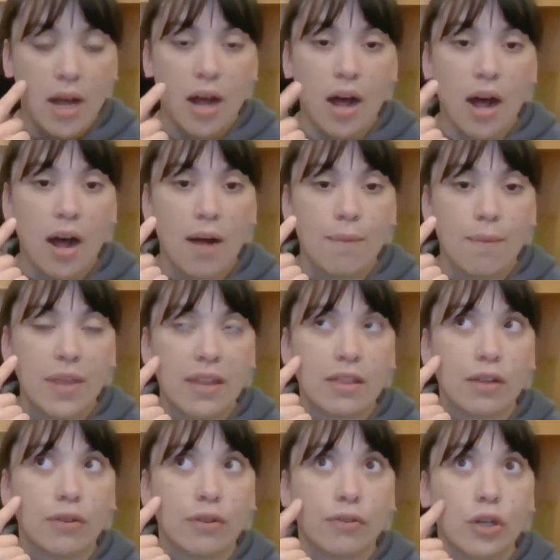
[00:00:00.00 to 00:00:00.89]

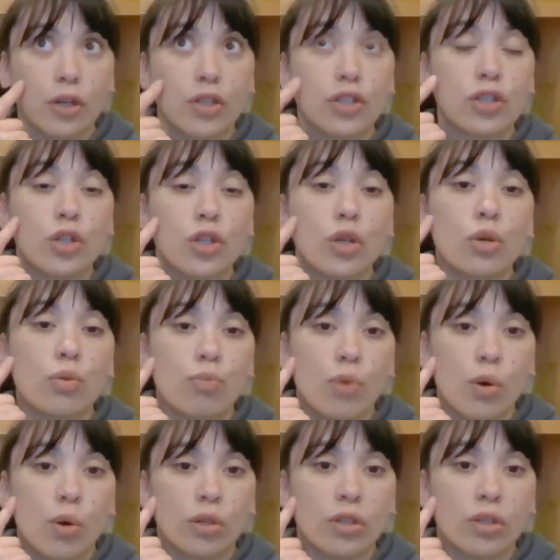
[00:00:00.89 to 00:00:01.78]
and the first two
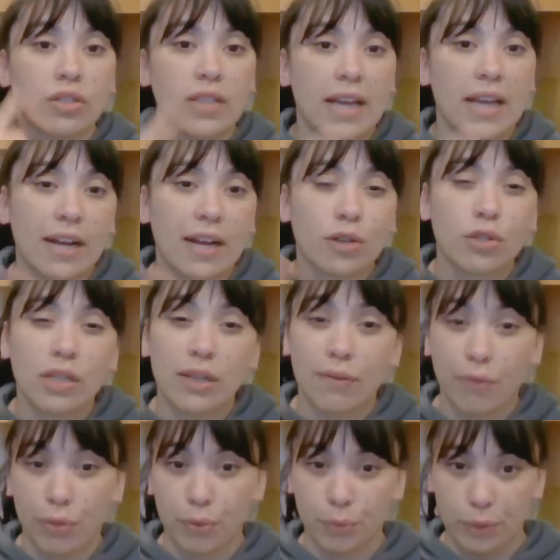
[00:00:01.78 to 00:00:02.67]
molars, they actually
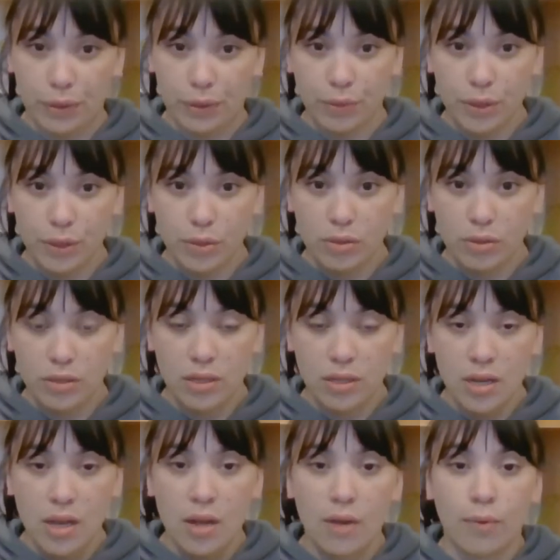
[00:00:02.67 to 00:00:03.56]
have 3
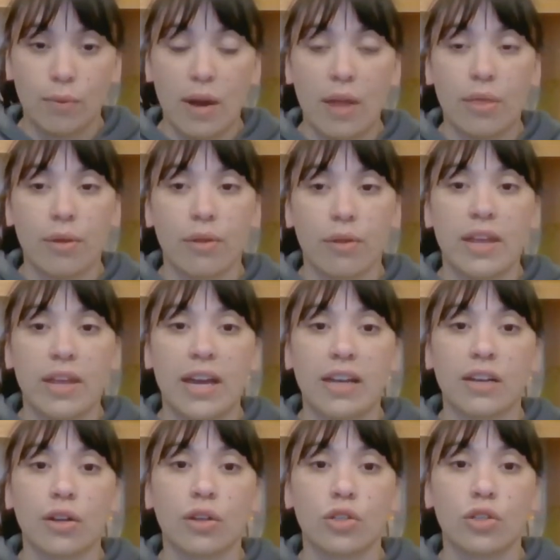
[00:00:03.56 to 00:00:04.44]
roots rather
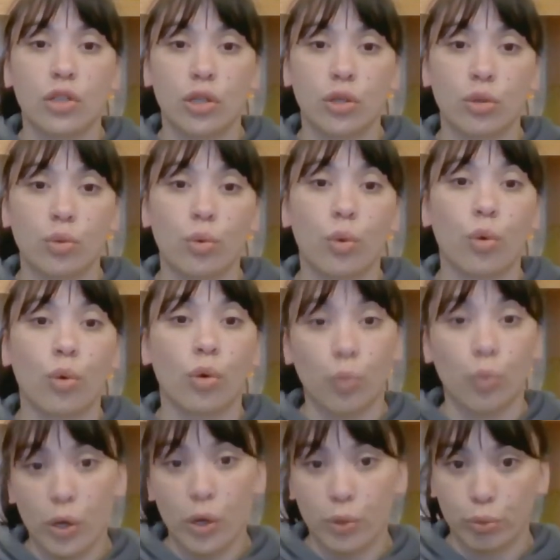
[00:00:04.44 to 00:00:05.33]
than 2 or
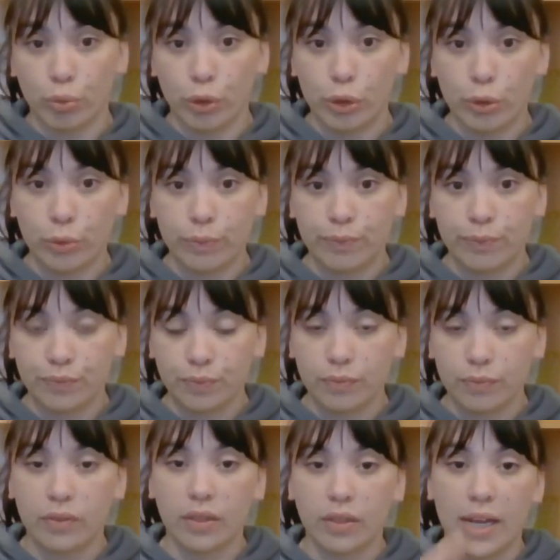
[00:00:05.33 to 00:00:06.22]
1 root.
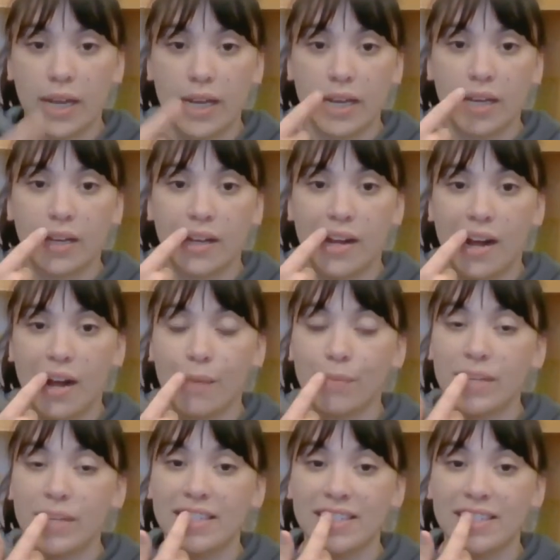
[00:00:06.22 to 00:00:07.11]
Like
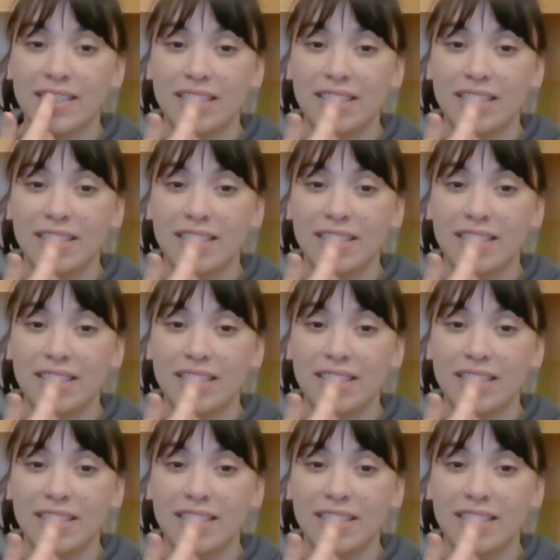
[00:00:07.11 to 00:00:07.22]
his